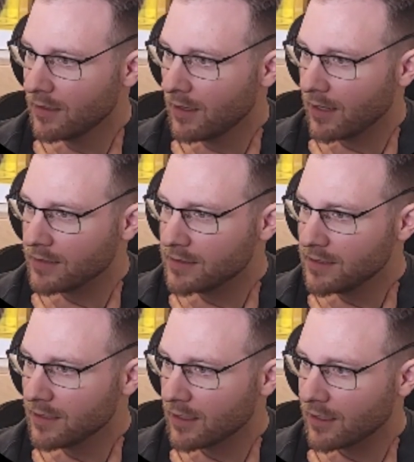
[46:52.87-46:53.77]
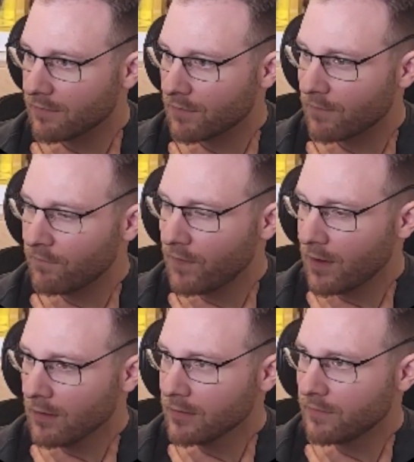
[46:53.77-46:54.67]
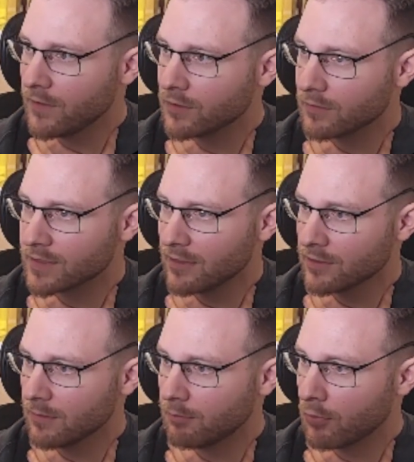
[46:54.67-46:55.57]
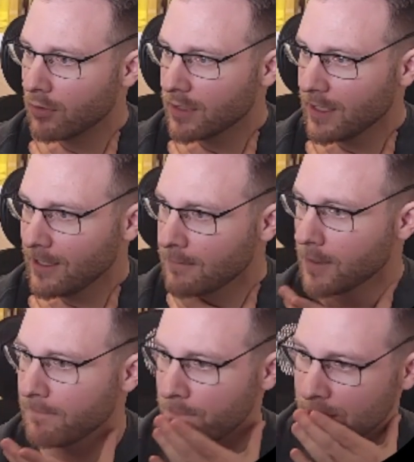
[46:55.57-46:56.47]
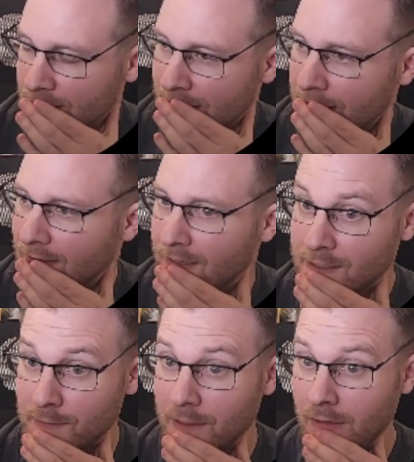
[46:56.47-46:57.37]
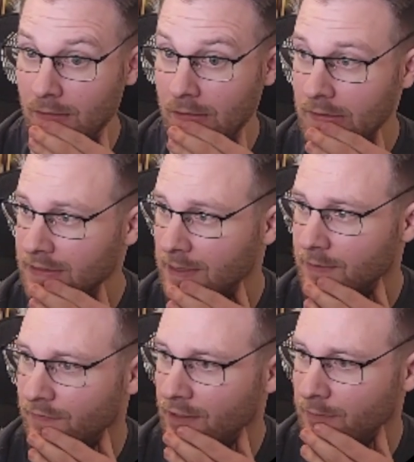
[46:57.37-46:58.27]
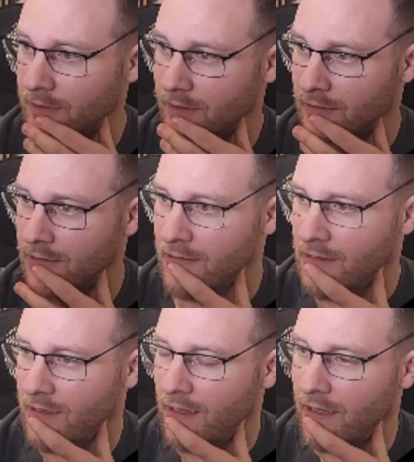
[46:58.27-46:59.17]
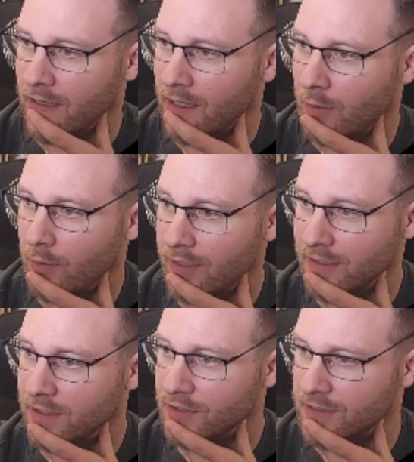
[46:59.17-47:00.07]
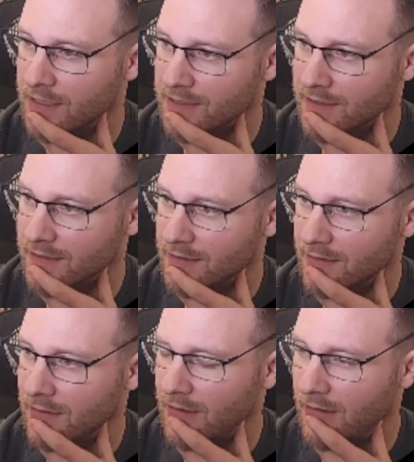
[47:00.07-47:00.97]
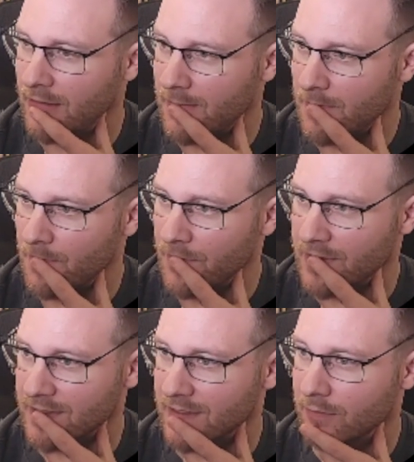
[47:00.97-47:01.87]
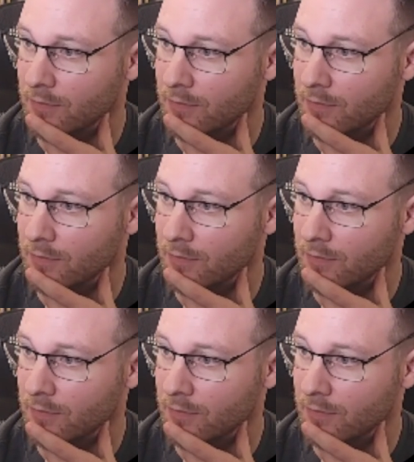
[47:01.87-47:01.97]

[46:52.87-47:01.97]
idea for far in the future. There was actually a board game that I spent a long time developing, and now I want to digitize it because I think it would